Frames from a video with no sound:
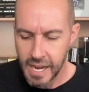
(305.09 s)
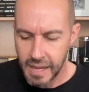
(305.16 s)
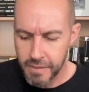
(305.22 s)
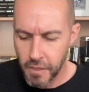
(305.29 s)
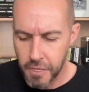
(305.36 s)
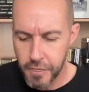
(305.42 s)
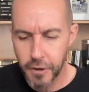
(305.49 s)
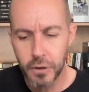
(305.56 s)
And
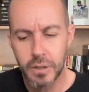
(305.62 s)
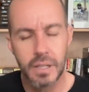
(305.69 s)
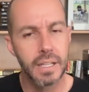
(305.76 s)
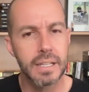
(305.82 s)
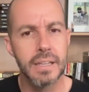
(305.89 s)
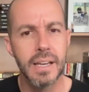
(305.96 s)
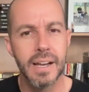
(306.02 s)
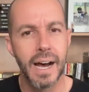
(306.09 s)
then
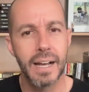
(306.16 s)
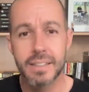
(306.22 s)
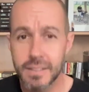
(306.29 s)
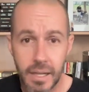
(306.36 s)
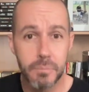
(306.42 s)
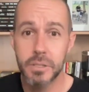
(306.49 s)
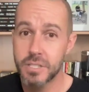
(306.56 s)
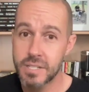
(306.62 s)
thirdly, I'm
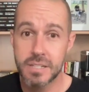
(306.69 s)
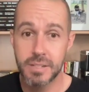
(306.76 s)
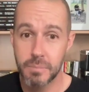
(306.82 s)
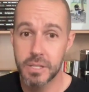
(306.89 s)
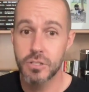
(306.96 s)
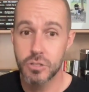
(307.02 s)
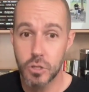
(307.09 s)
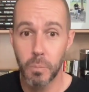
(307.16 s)
going to say something
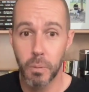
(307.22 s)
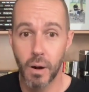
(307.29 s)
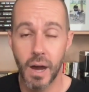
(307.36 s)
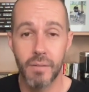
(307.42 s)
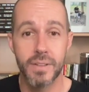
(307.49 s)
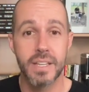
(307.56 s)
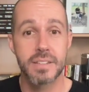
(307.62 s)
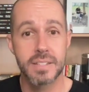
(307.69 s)
that's super
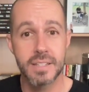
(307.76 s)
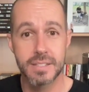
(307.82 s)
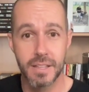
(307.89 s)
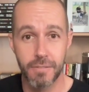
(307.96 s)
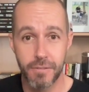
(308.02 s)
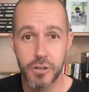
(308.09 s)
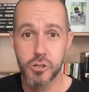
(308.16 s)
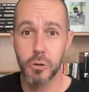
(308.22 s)
obvious, is
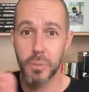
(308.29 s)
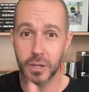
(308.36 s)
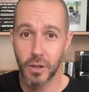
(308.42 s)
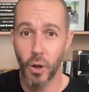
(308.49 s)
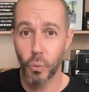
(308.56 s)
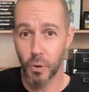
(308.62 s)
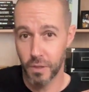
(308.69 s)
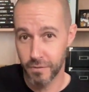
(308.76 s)
that fishermen
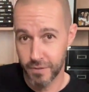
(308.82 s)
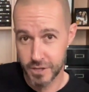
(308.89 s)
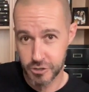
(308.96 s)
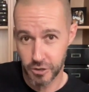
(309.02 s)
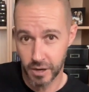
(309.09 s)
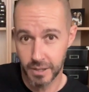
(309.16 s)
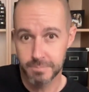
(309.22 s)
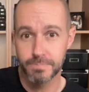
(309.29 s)
go where the
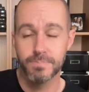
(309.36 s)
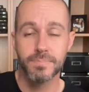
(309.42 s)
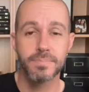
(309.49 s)
fish are.